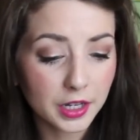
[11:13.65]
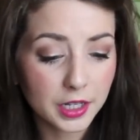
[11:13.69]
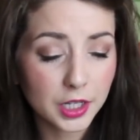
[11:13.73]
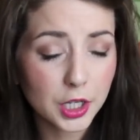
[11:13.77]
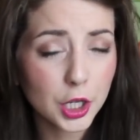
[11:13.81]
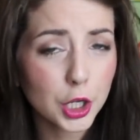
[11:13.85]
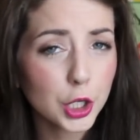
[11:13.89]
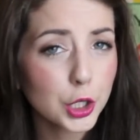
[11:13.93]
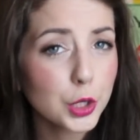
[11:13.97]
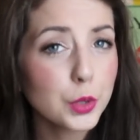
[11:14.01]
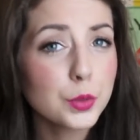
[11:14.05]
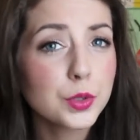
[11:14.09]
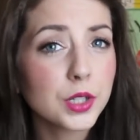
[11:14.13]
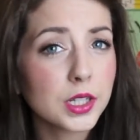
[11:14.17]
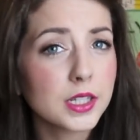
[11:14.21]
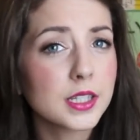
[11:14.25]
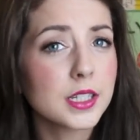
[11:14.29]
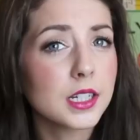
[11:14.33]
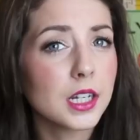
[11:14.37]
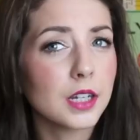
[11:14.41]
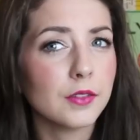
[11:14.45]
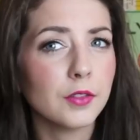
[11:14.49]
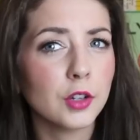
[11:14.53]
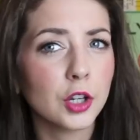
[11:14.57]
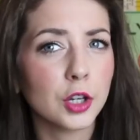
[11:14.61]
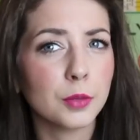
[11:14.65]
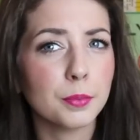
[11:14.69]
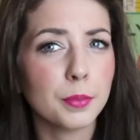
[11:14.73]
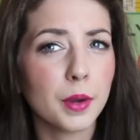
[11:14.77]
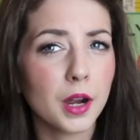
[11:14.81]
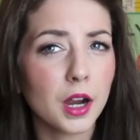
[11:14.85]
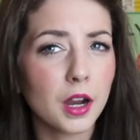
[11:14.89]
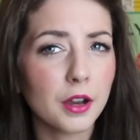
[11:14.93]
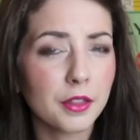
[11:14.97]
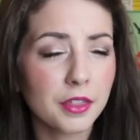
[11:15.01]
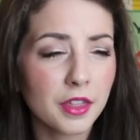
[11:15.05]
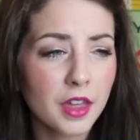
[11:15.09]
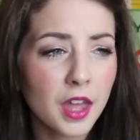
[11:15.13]
Like, who doesn't love a good
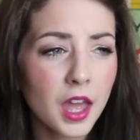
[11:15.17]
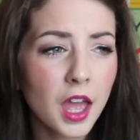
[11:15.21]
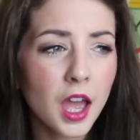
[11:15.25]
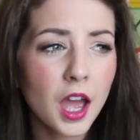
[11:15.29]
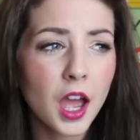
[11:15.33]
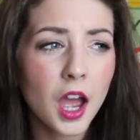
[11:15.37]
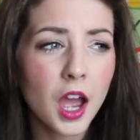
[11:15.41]
bath?